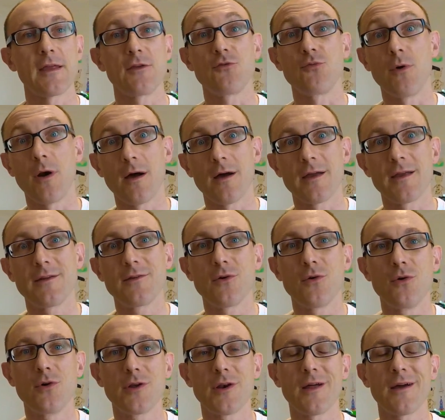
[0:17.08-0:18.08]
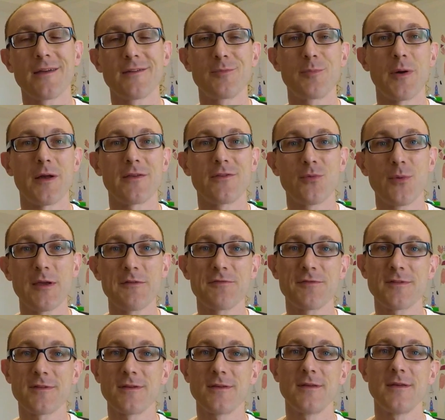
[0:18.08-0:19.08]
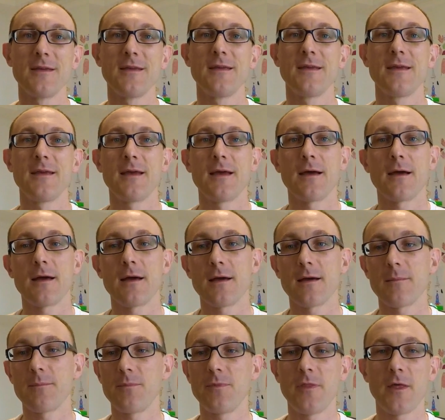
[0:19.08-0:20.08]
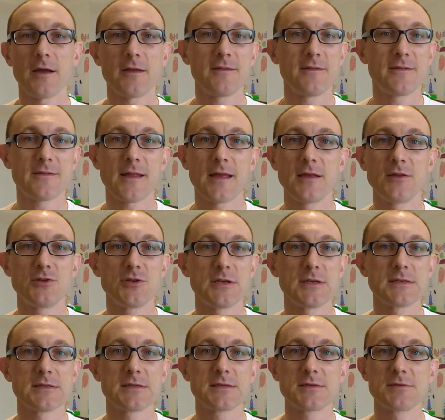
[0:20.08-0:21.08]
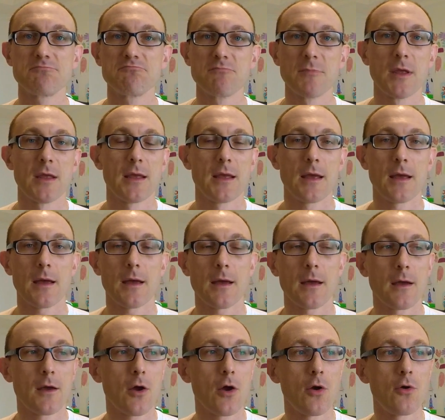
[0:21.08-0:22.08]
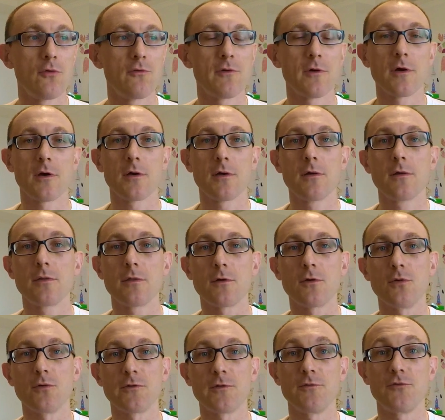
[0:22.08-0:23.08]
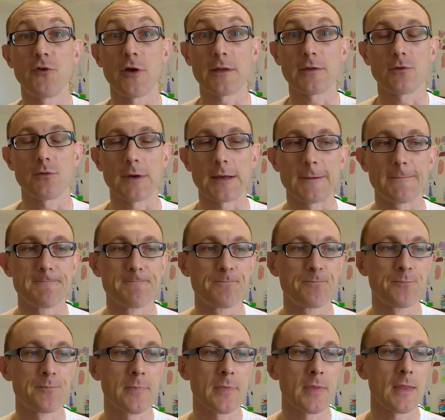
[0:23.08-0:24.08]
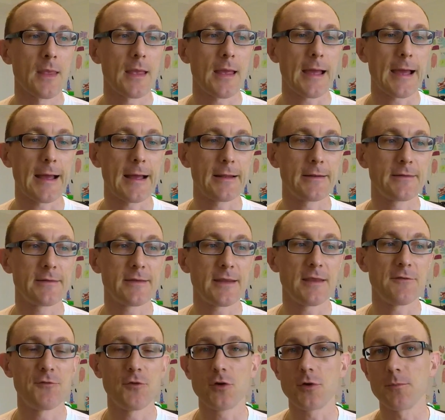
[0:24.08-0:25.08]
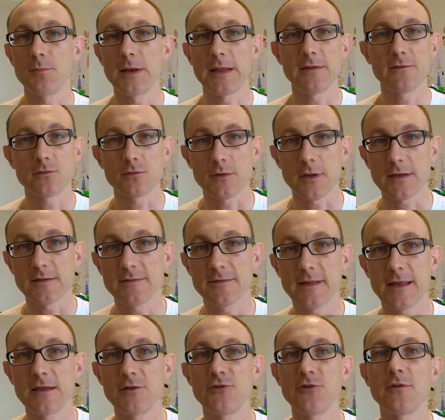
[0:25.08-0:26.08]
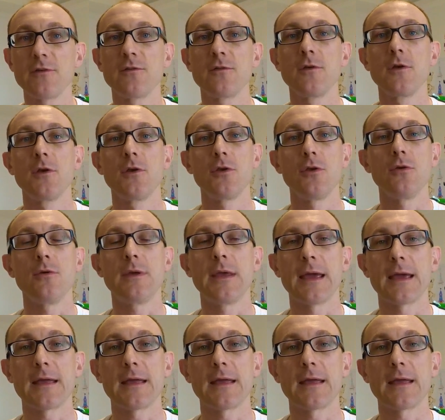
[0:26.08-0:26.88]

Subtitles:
ride organised by Zwift, 9 stages over the course of January. And if you complete all 9 stages, you